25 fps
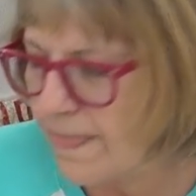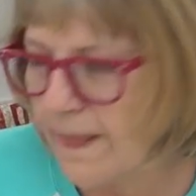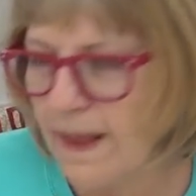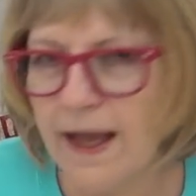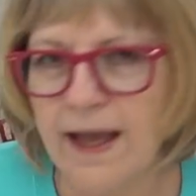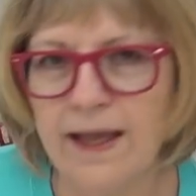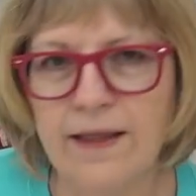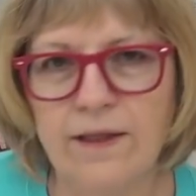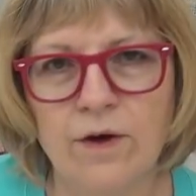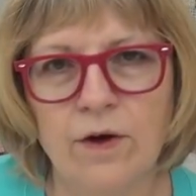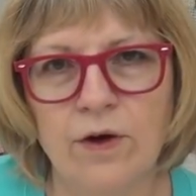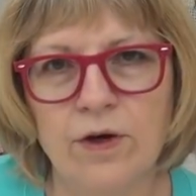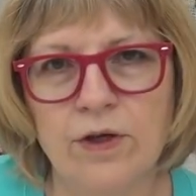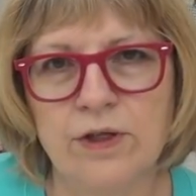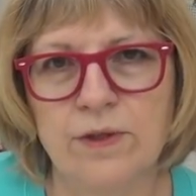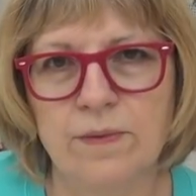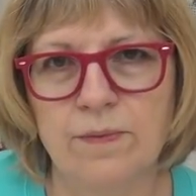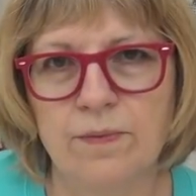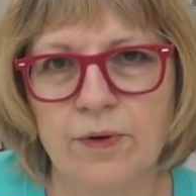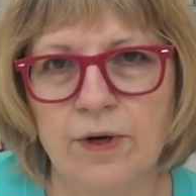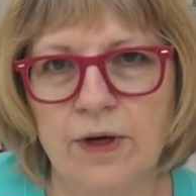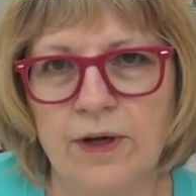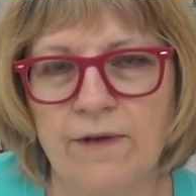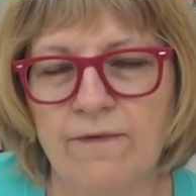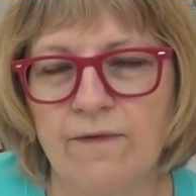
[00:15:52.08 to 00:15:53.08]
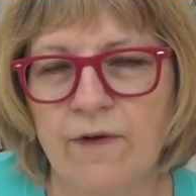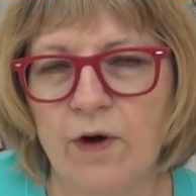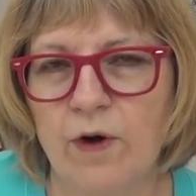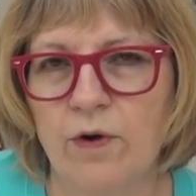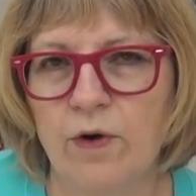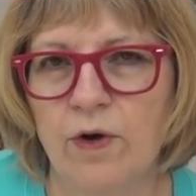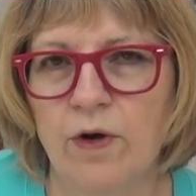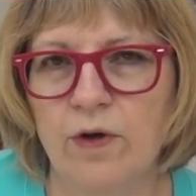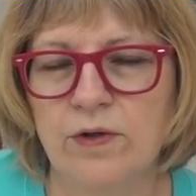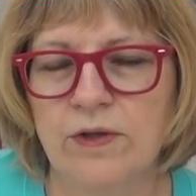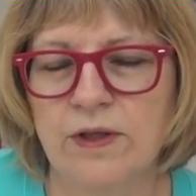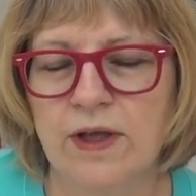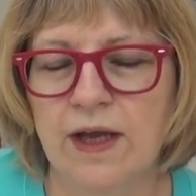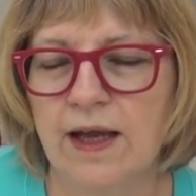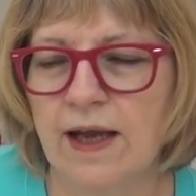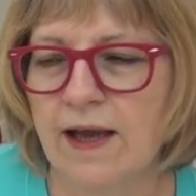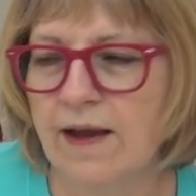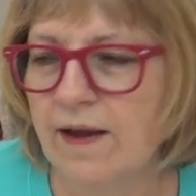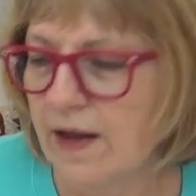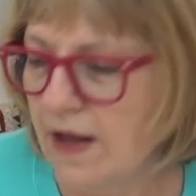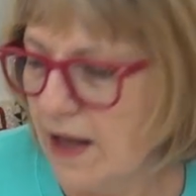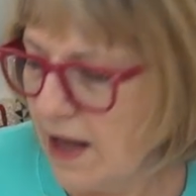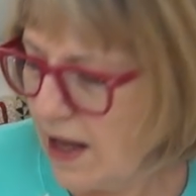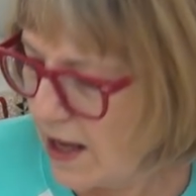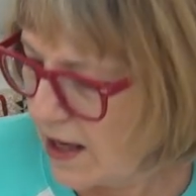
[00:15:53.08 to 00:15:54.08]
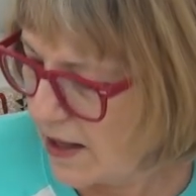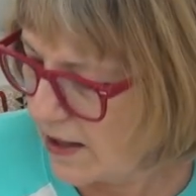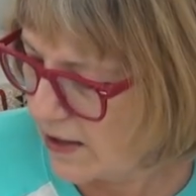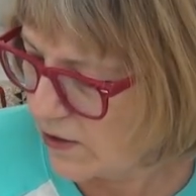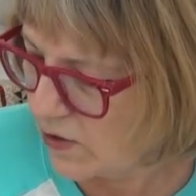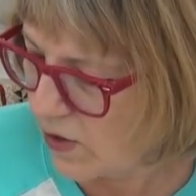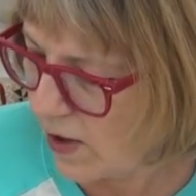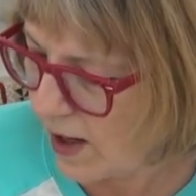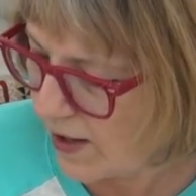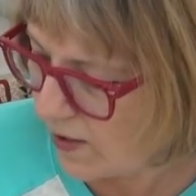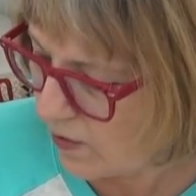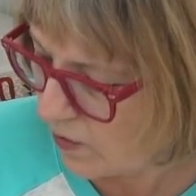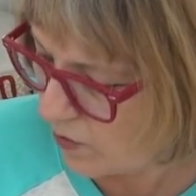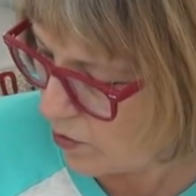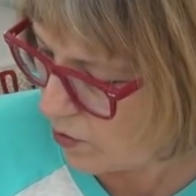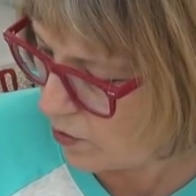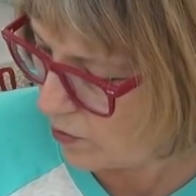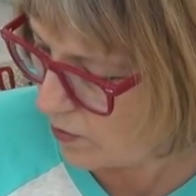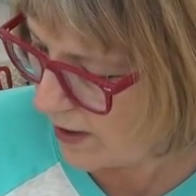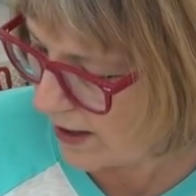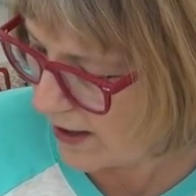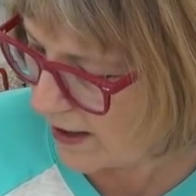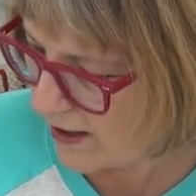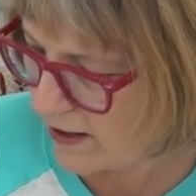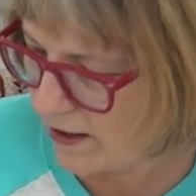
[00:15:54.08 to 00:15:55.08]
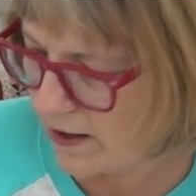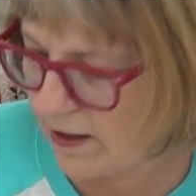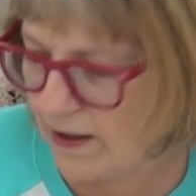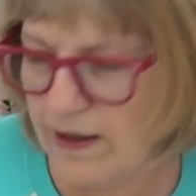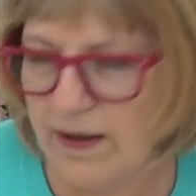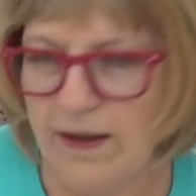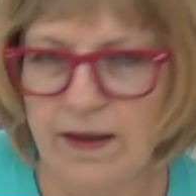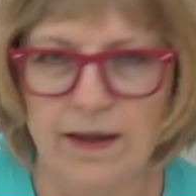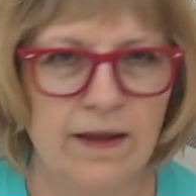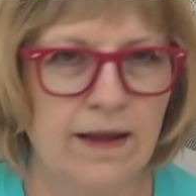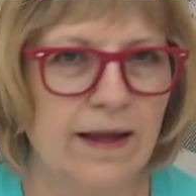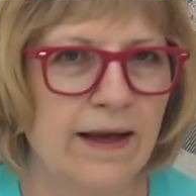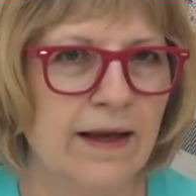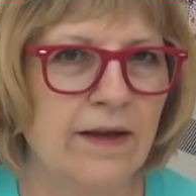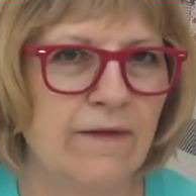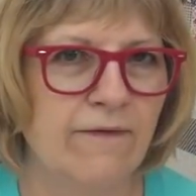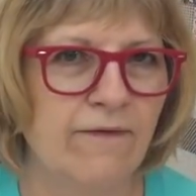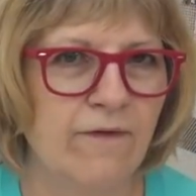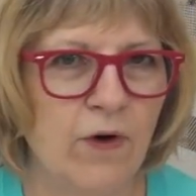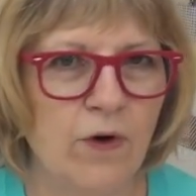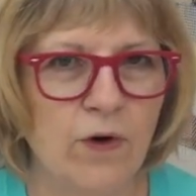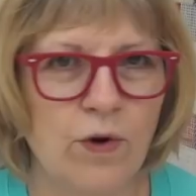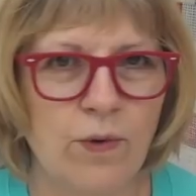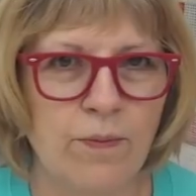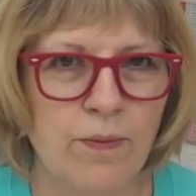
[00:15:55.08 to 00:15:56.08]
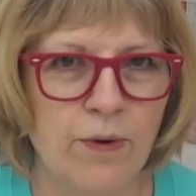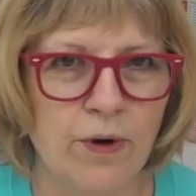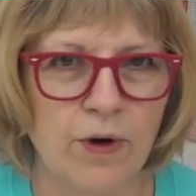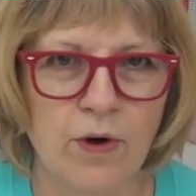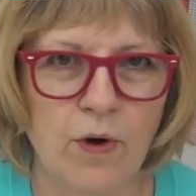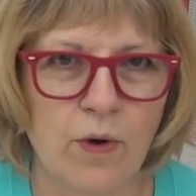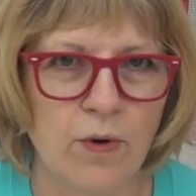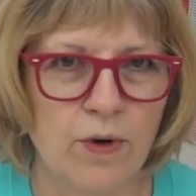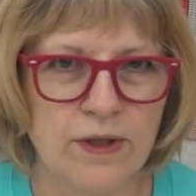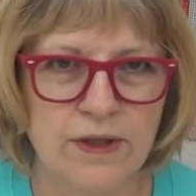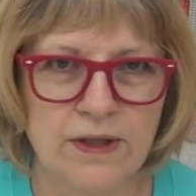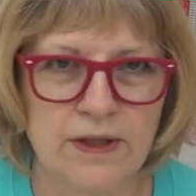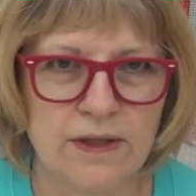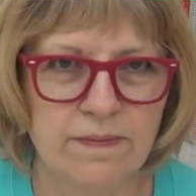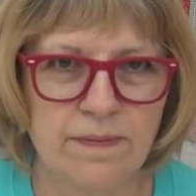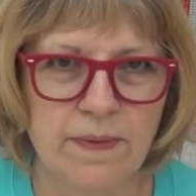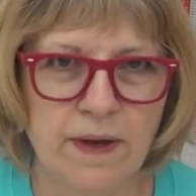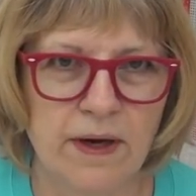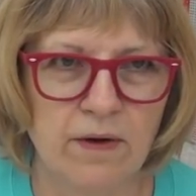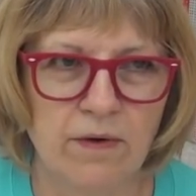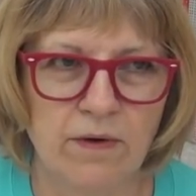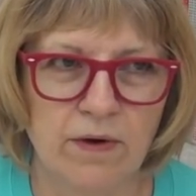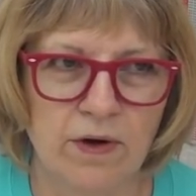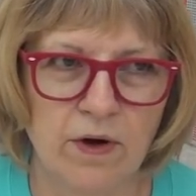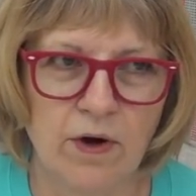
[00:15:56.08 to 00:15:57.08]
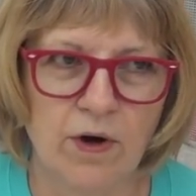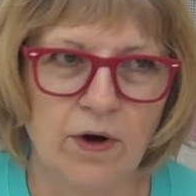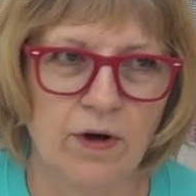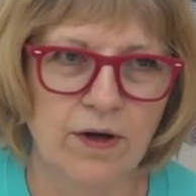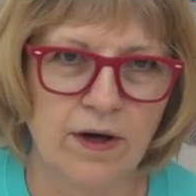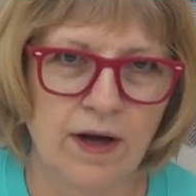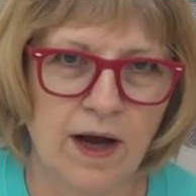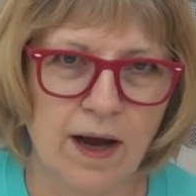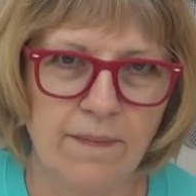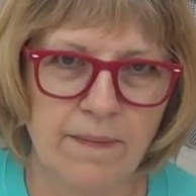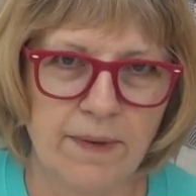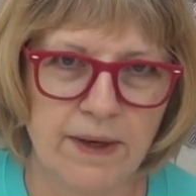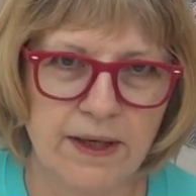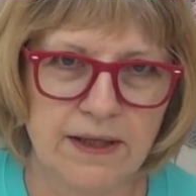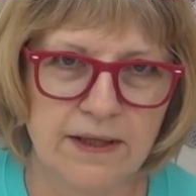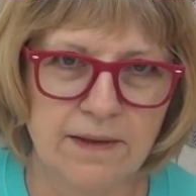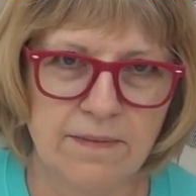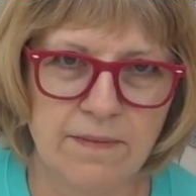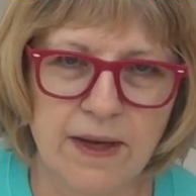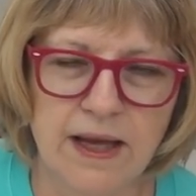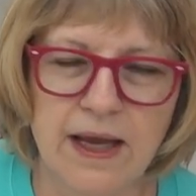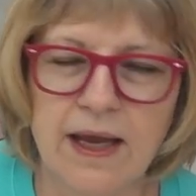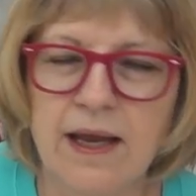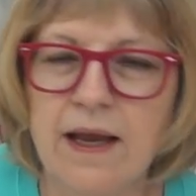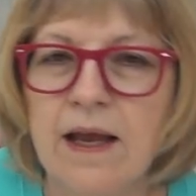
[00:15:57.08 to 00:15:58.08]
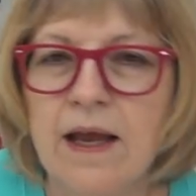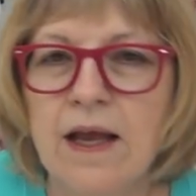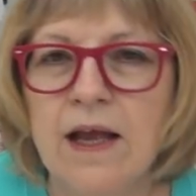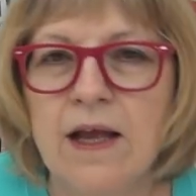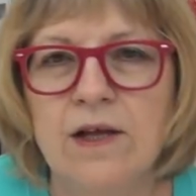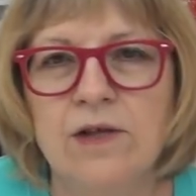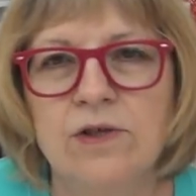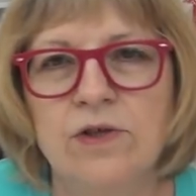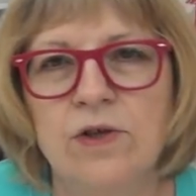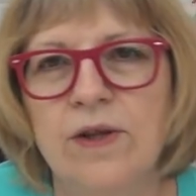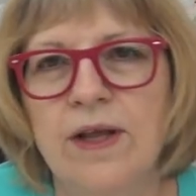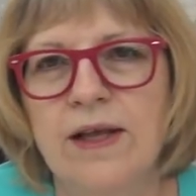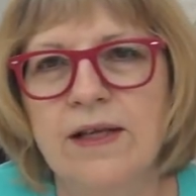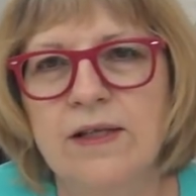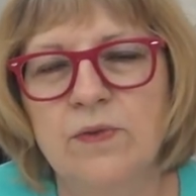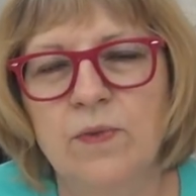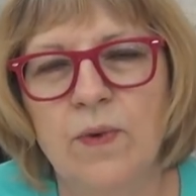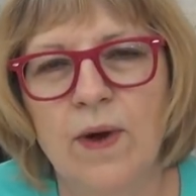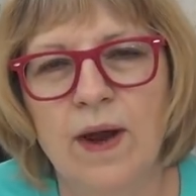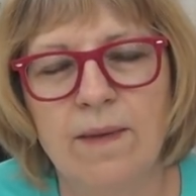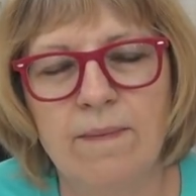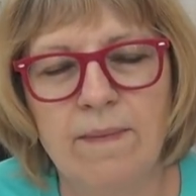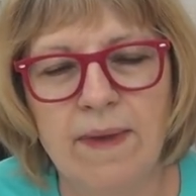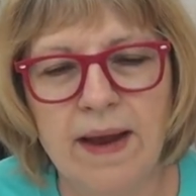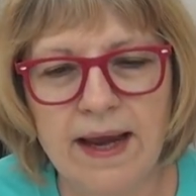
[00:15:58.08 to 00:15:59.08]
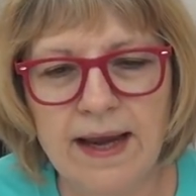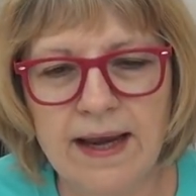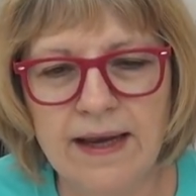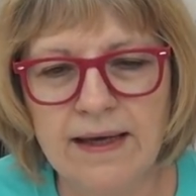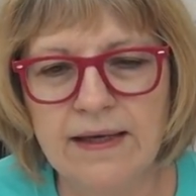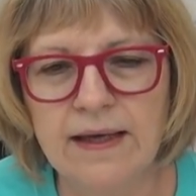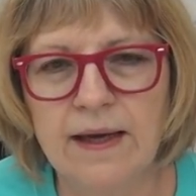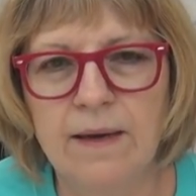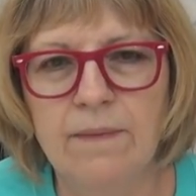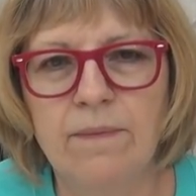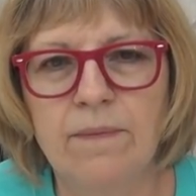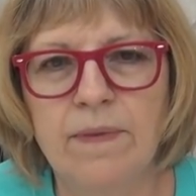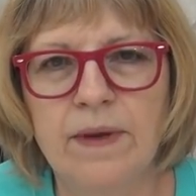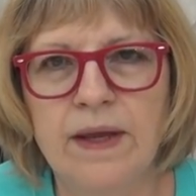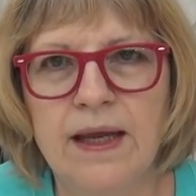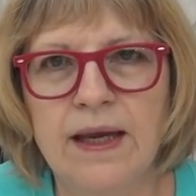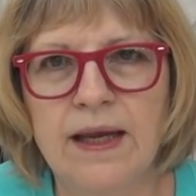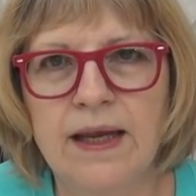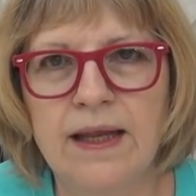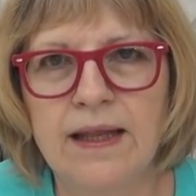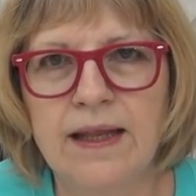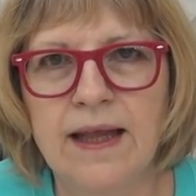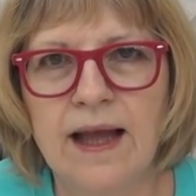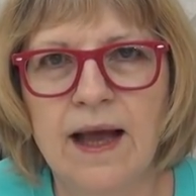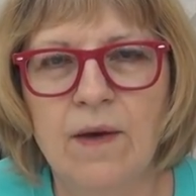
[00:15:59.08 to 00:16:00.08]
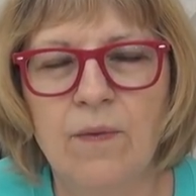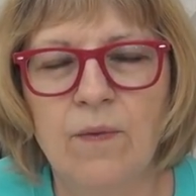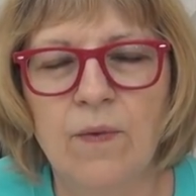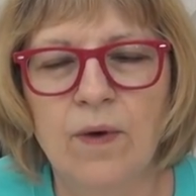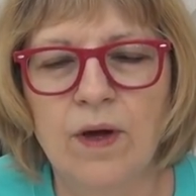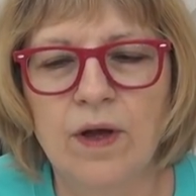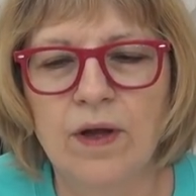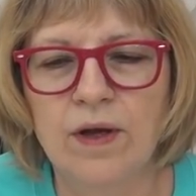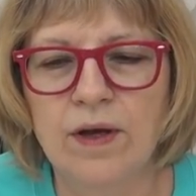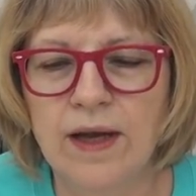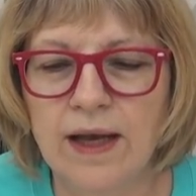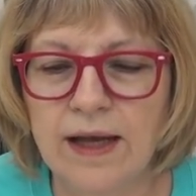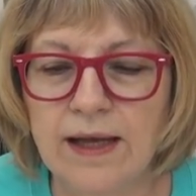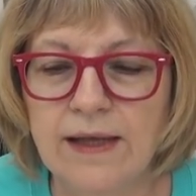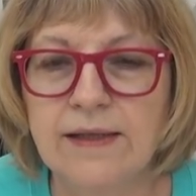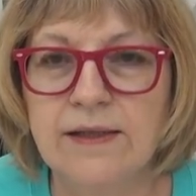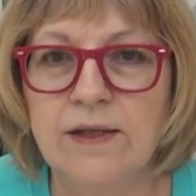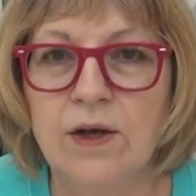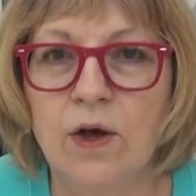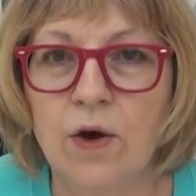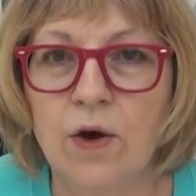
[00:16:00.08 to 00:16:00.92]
and there are some pretty photos. I ha so I don't know, like like a photo book always is better in hard copy to me, so that's why I may end up getting that one as a